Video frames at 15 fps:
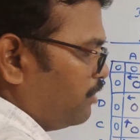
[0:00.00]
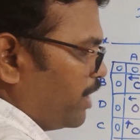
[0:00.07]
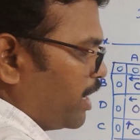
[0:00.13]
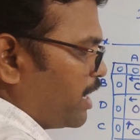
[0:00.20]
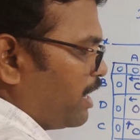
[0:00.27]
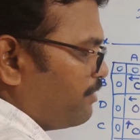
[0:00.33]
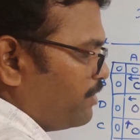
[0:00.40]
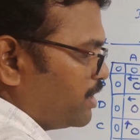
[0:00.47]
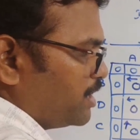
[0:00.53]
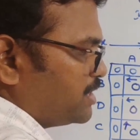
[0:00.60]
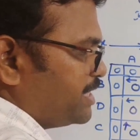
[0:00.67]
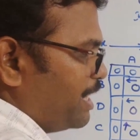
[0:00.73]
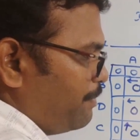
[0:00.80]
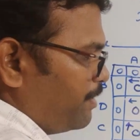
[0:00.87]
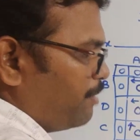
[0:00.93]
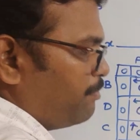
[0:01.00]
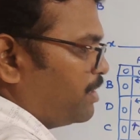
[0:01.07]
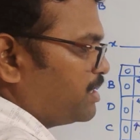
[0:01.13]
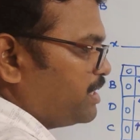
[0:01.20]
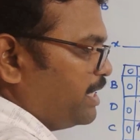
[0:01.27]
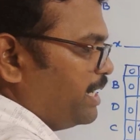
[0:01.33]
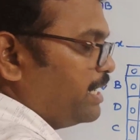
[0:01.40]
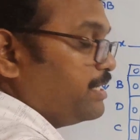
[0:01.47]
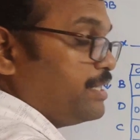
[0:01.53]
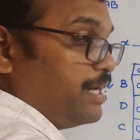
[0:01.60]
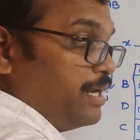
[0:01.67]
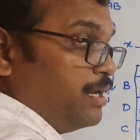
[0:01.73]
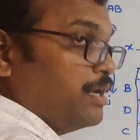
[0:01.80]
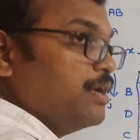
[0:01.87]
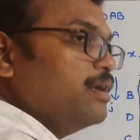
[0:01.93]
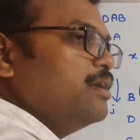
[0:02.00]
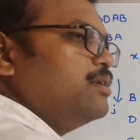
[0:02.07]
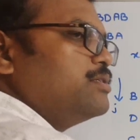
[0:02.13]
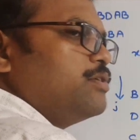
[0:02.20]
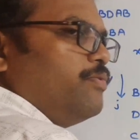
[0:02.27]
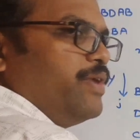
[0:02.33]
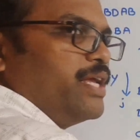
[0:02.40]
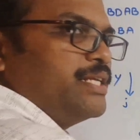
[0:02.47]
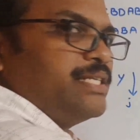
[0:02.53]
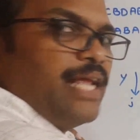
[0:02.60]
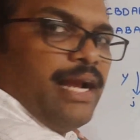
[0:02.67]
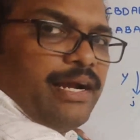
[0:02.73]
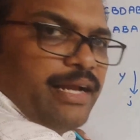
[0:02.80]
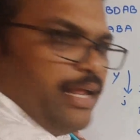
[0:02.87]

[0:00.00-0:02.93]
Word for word: we are having the same number three and three, so we can select